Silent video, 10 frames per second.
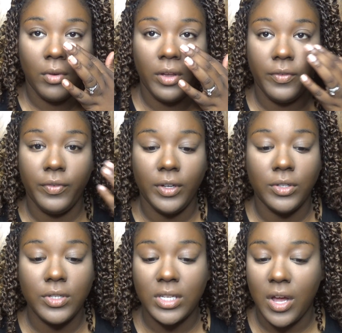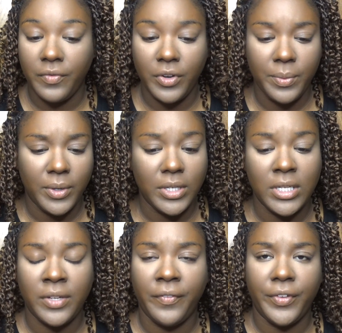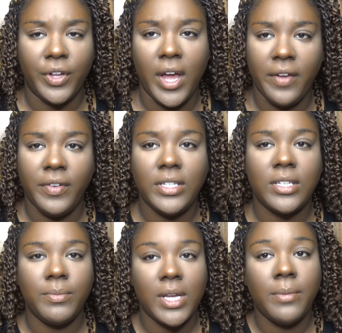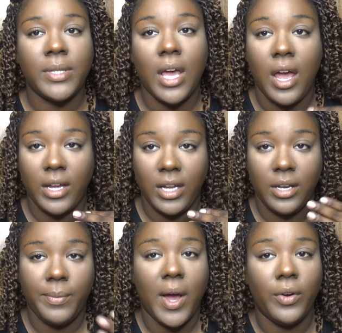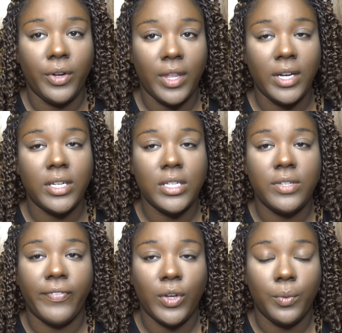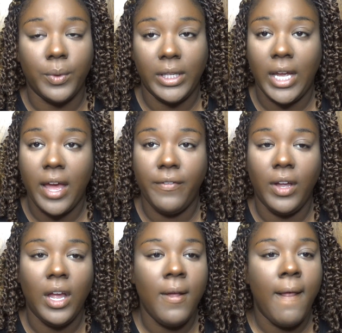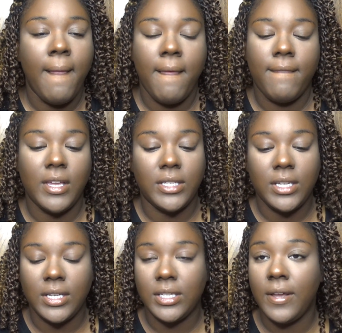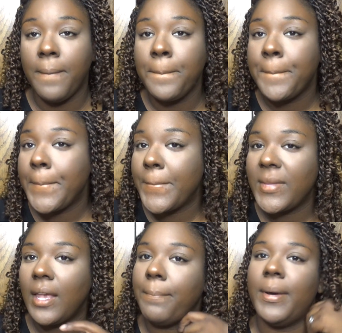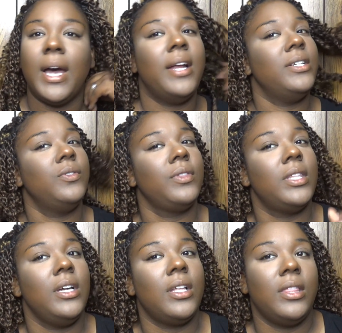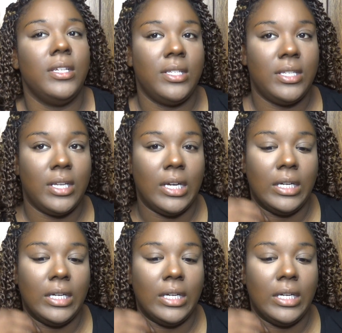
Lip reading: it feels comfortable. It doesn't feel heavy. Sometimes I can get a powder that does feel really heavy. This doesn't. But I don't think this,